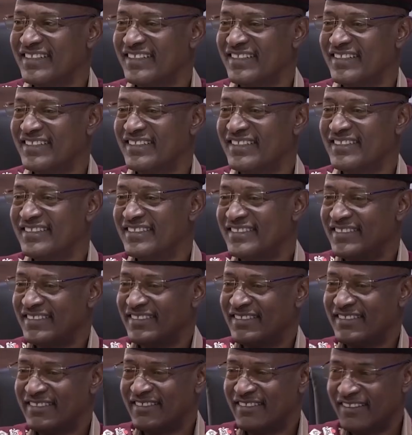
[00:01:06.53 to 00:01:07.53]
agencies,
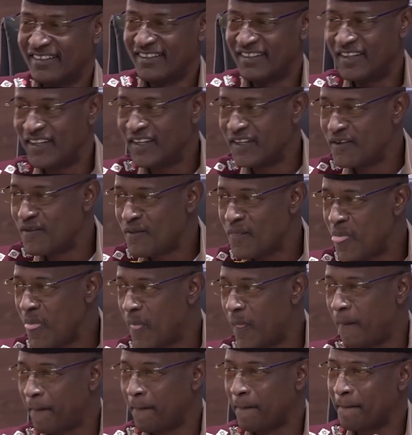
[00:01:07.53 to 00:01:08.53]
including
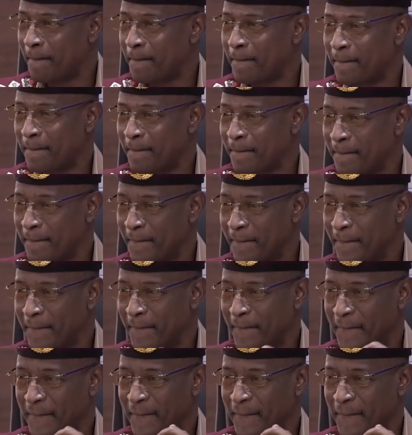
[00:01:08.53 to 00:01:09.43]
the Nigerian Midstream and